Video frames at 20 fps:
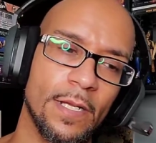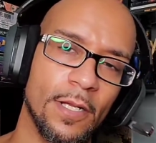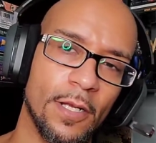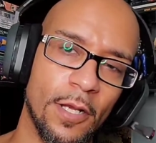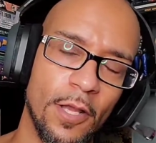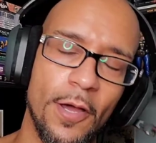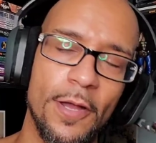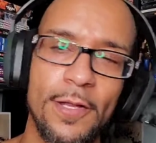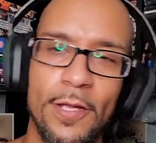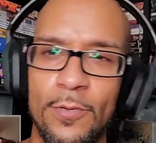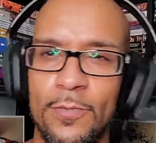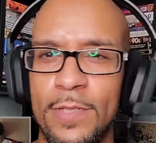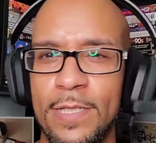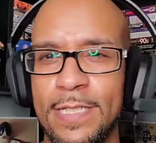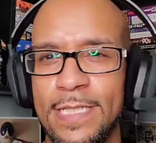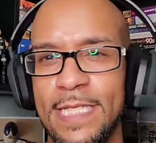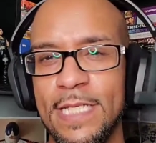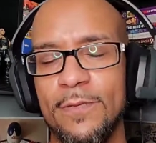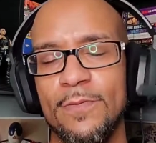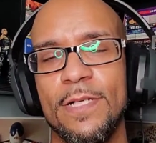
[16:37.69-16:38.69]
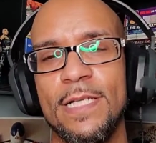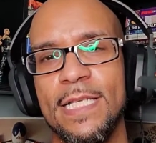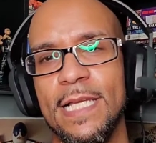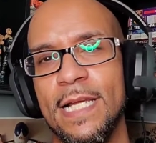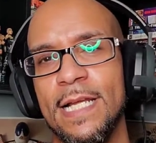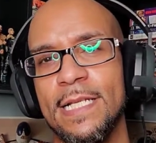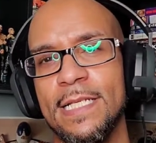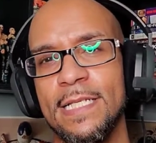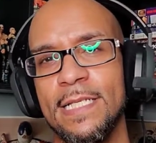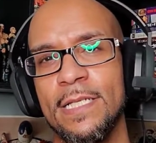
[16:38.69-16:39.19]
Claudio wins. He
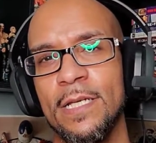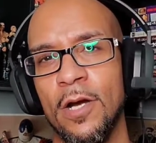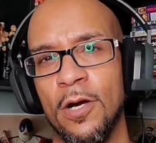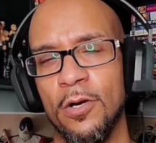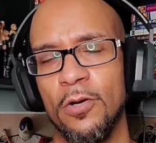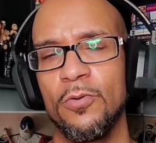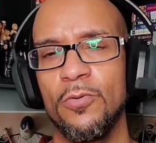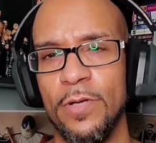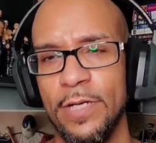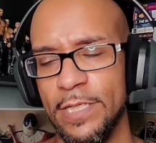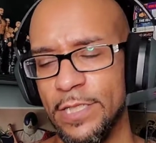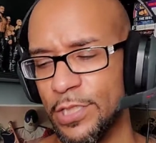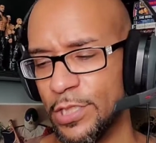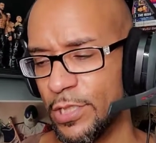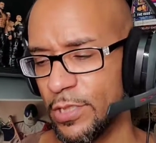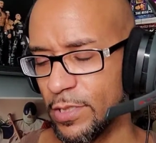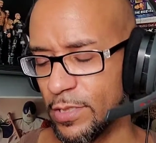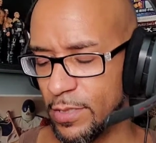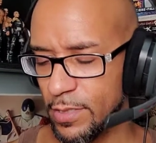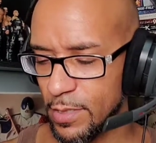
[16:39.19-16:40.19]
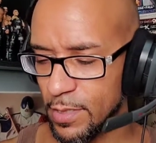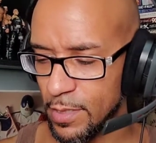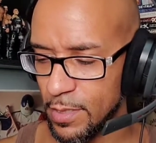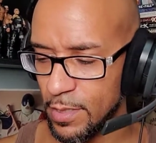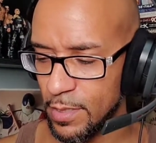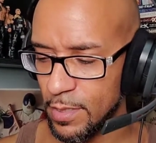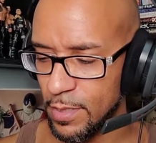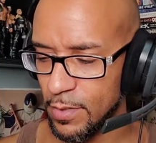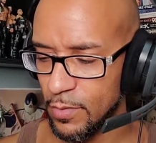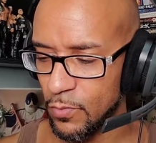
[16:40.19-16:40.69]
retains the ROH
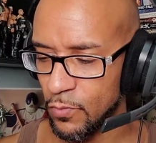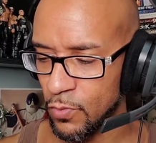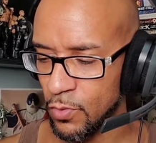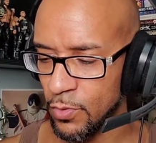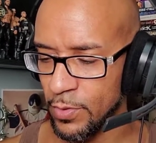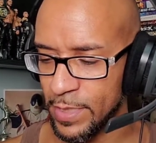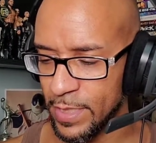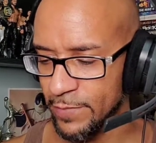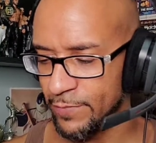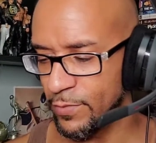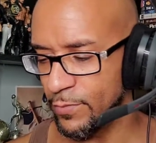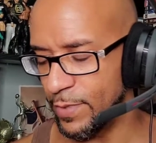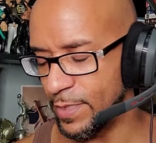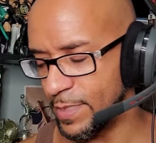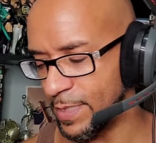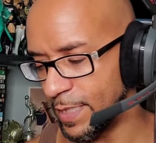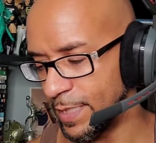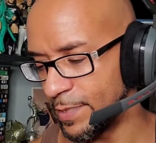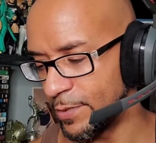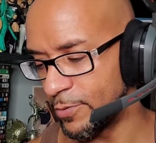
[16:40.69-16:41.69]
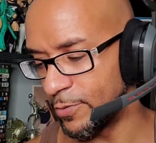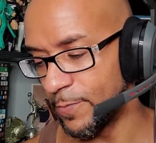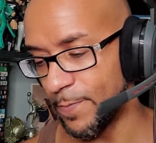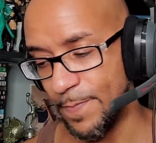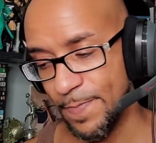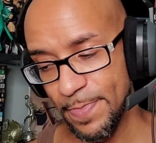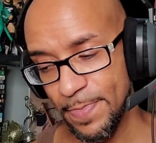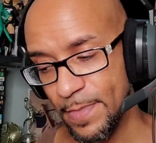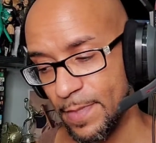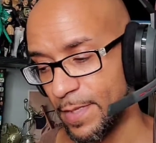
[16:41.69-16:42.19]
World Heavyweight title.